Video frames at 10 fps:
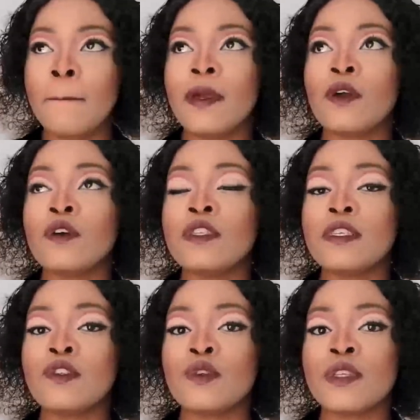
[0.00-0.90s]
because
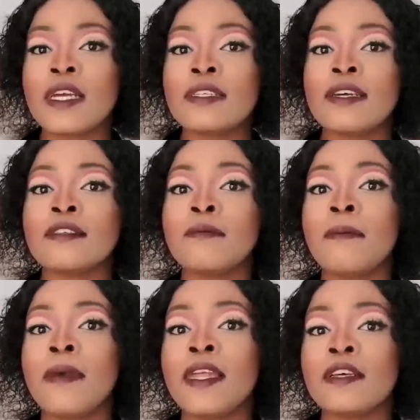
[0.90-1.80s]
the society has
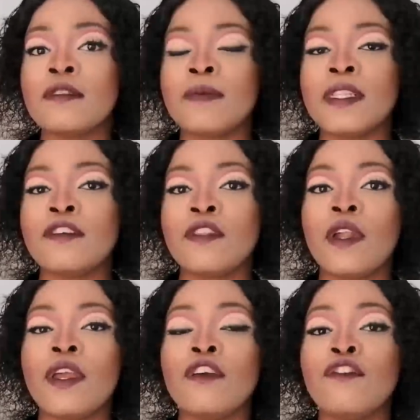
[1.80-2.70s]
made us believe
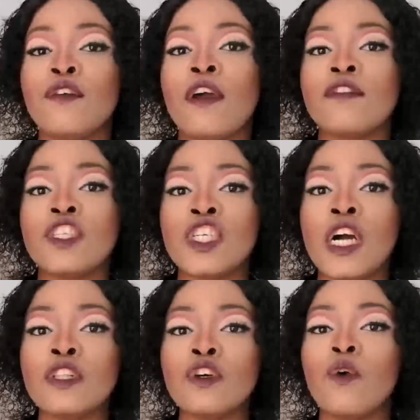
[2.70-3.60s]
that if you have a child